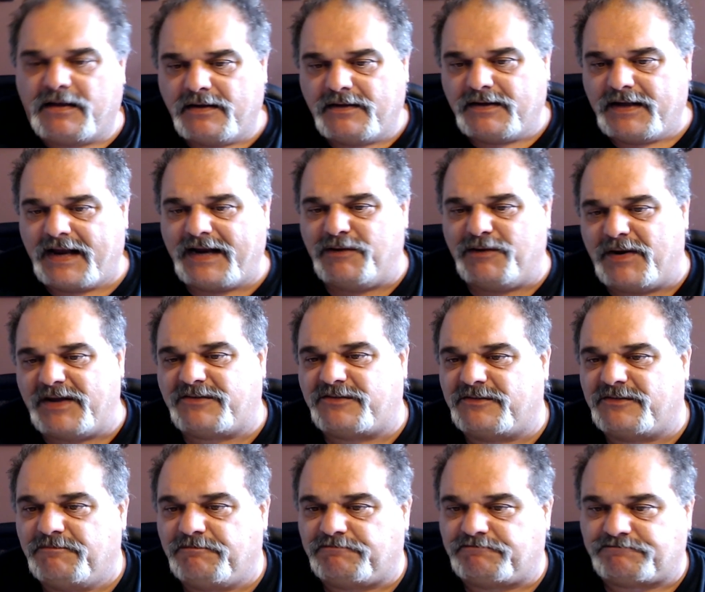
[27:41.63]

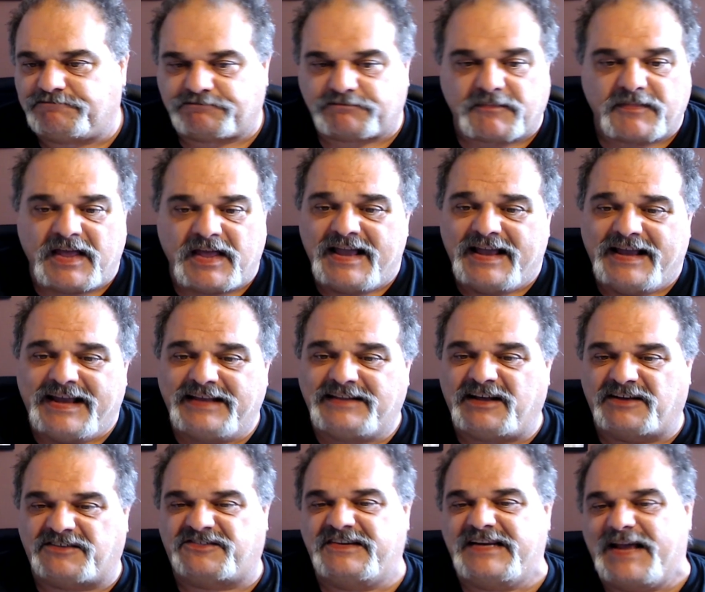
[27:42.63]
Anyways, he
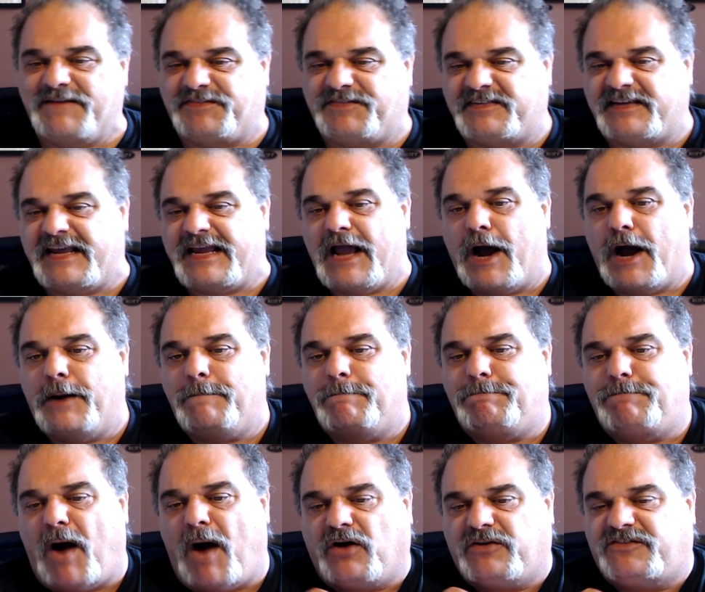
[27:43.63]
does Nevsky
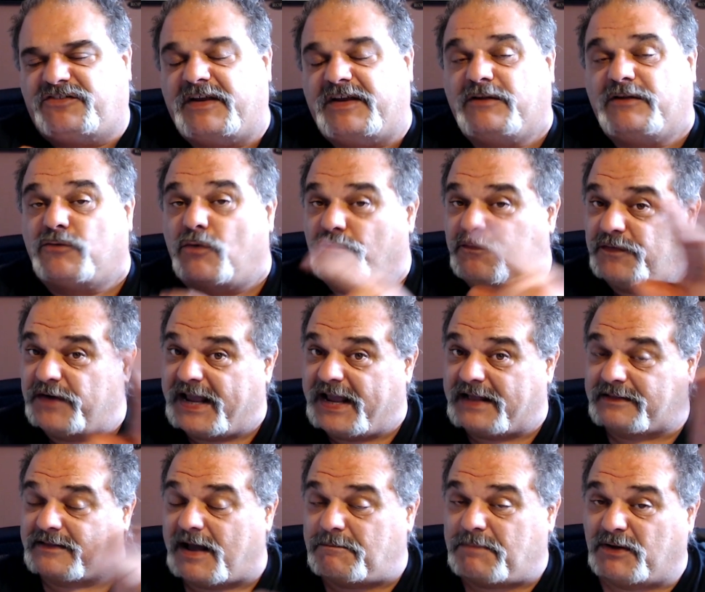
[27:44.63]
unboxing. Don't
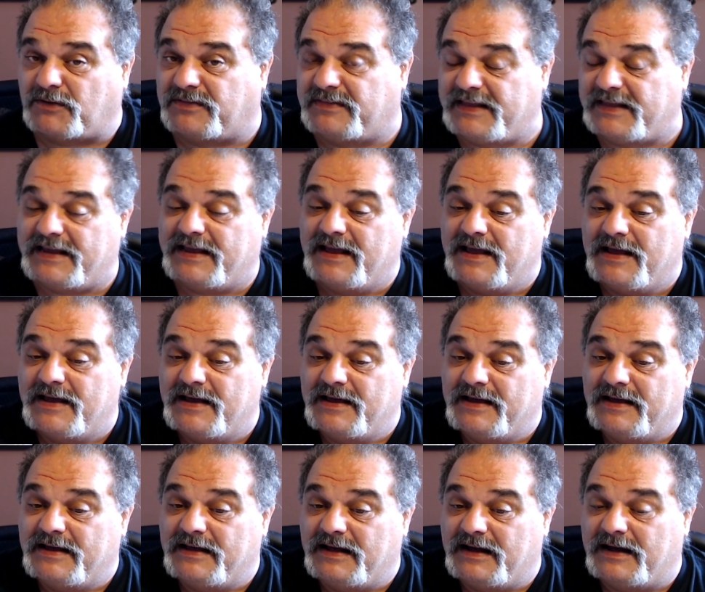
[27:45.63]
forget about the
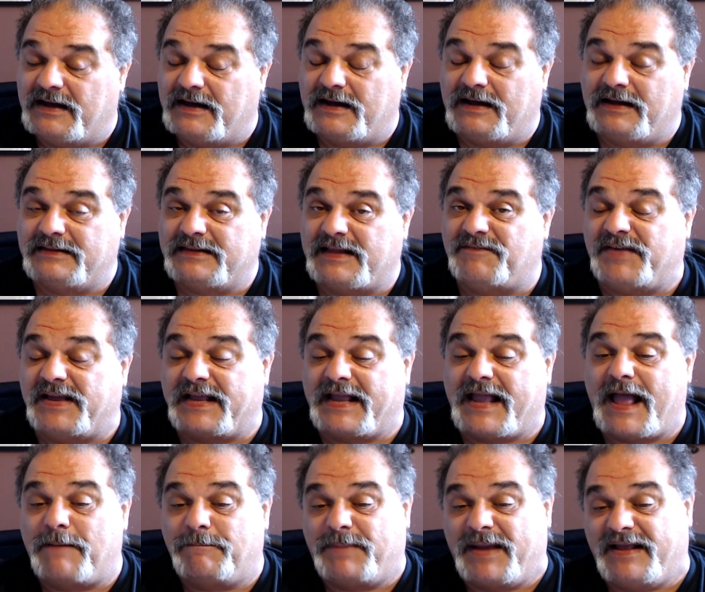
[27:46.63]
Levian
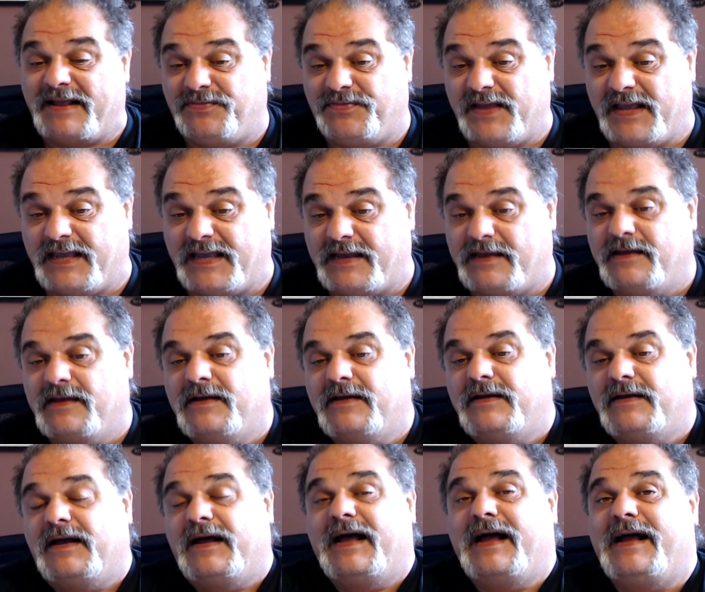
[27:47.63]
campaign thingy.
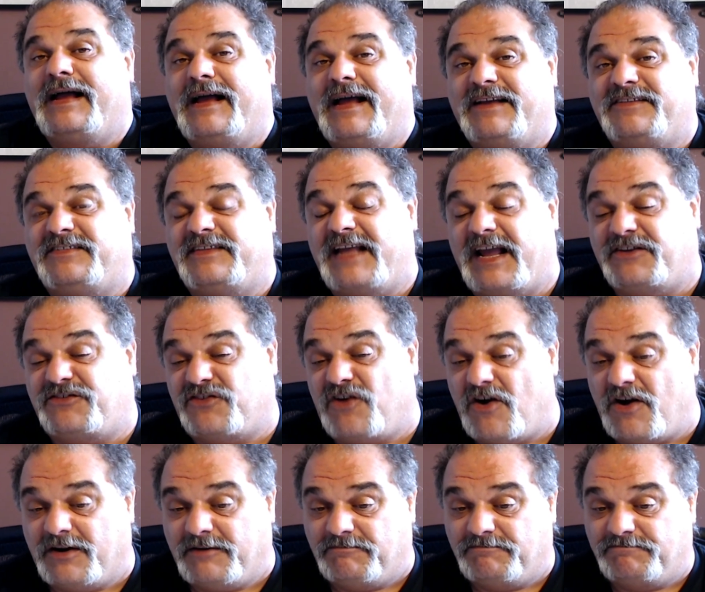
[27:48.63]
SDH
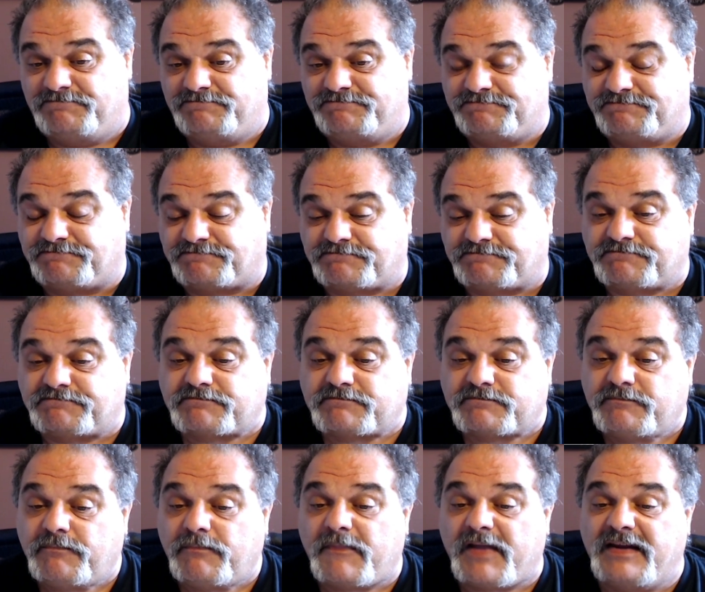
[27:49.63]
gone.
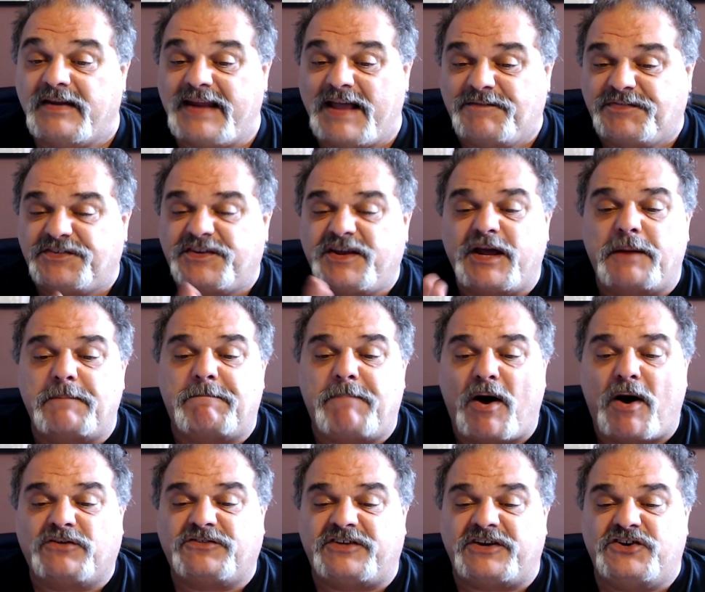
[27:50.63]
Nevsky
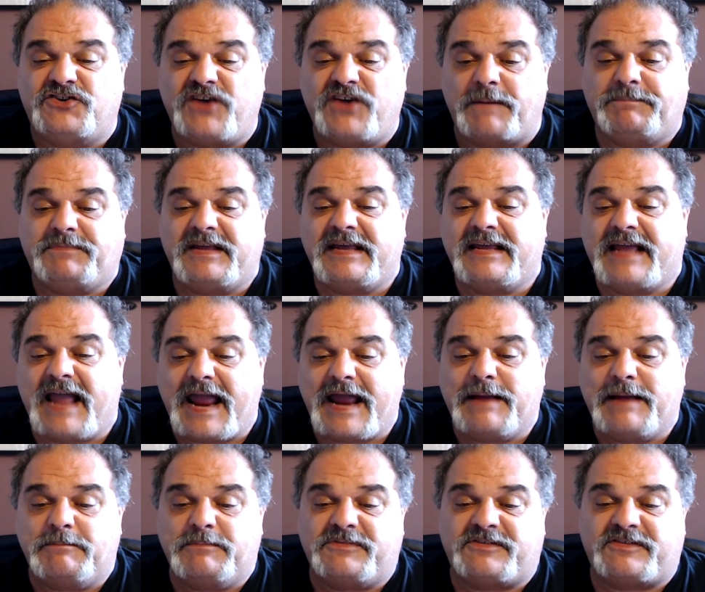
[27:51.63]
unboxing, GMT
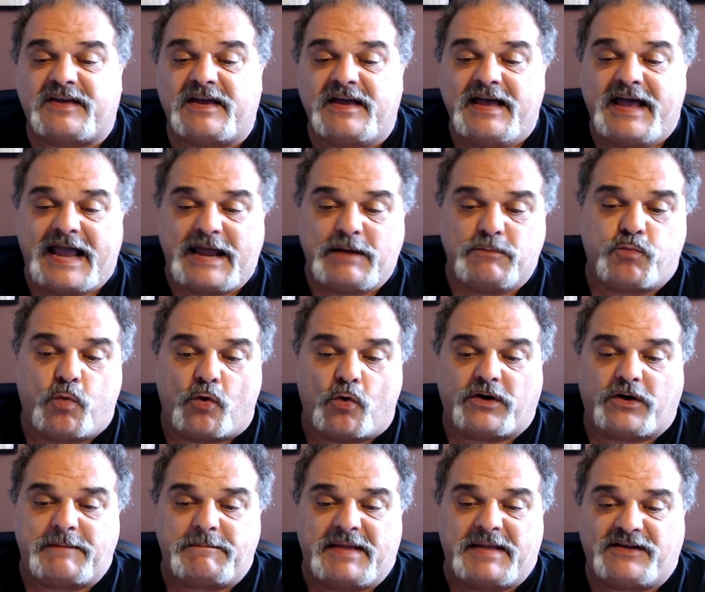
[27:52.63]
Games, a war
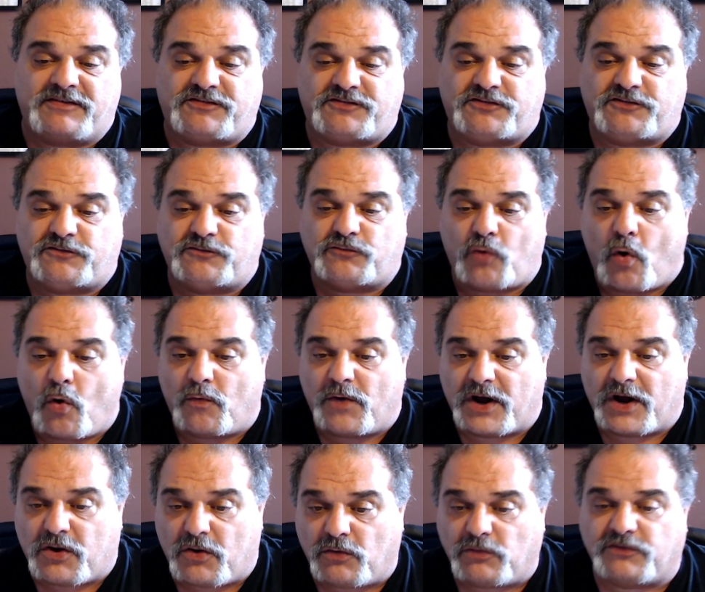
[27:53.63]
game
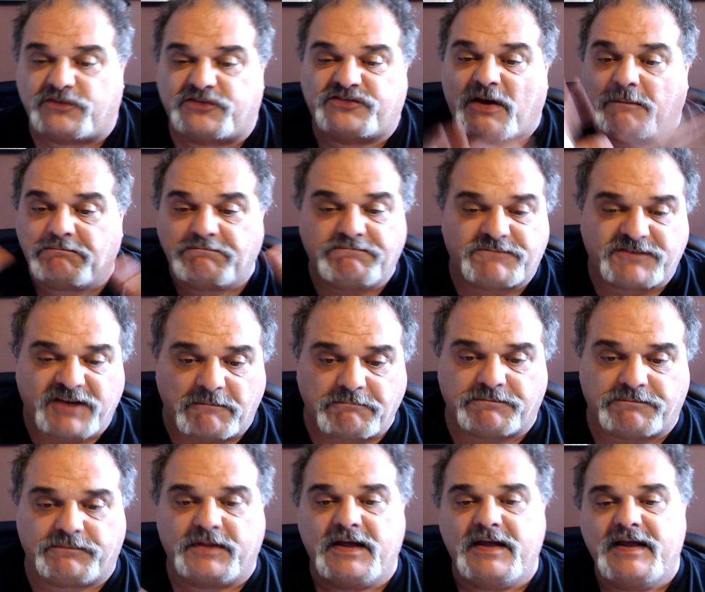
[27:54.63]
historical something
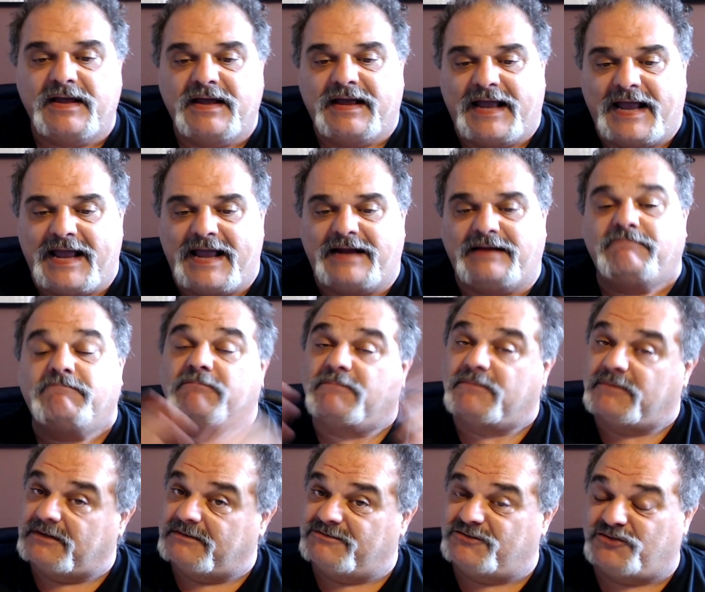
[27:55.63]
something. And
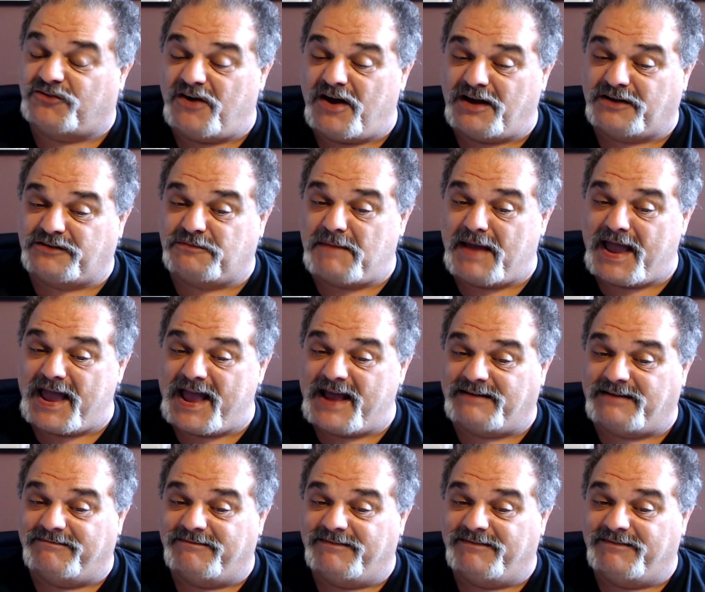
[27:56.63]
Trucks, man.